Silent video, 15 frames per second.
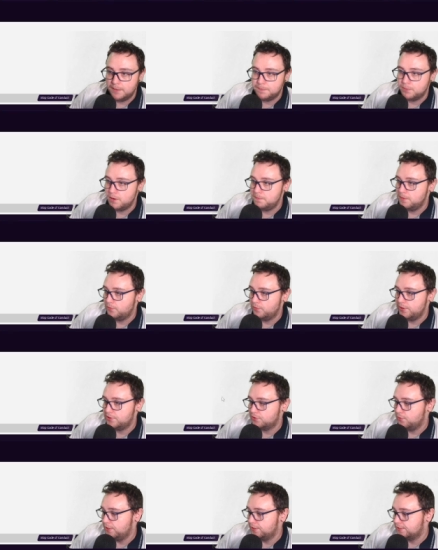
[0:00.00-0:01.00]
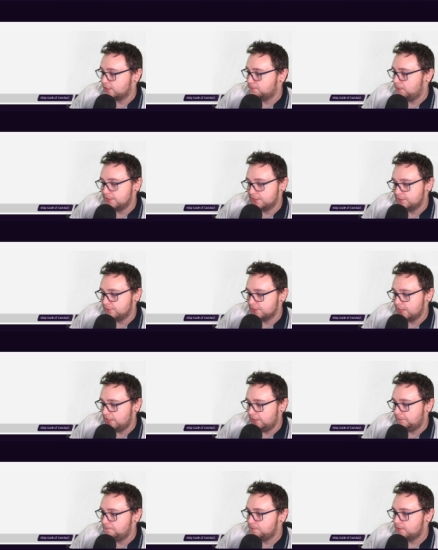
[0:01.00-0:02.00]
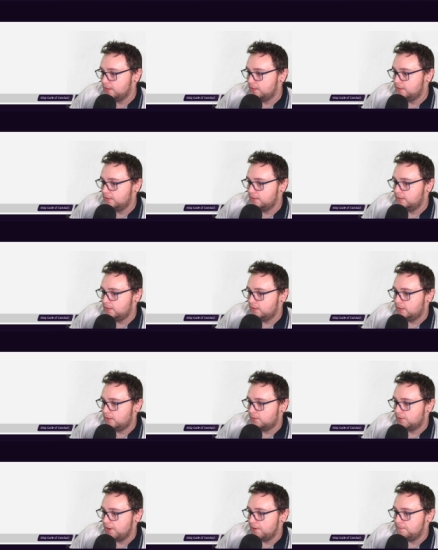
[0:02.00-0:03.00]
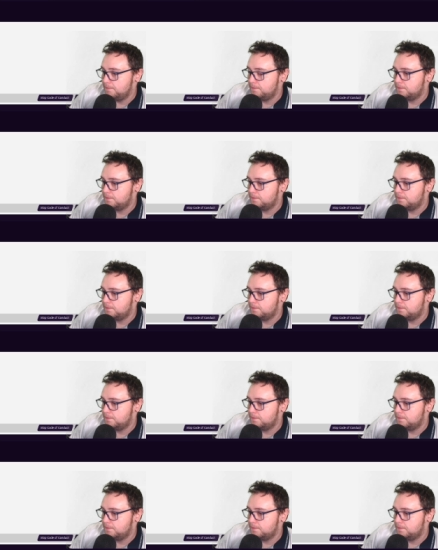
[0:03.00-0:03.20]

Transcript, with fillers: a proper green screen is expensive as hell. All right.